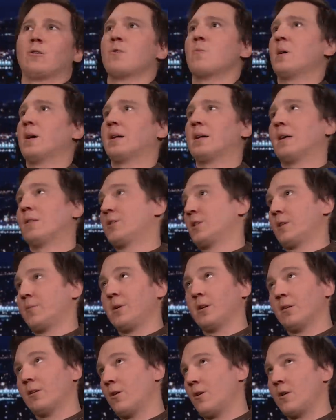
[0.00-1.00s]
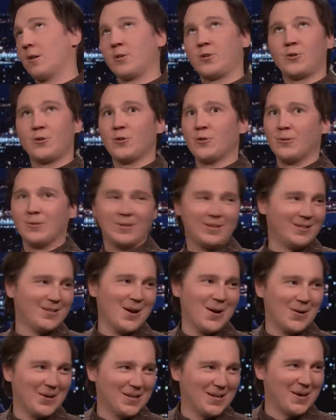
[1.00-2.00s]
Oh, my God, this is going to be a long shoot, you
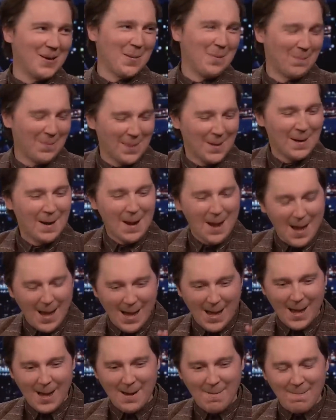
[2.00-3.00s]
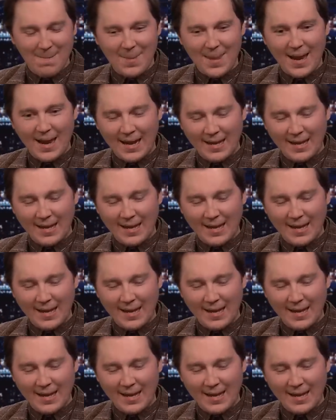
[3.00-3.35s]
know? And, yeah, exactly, um, right, yeah.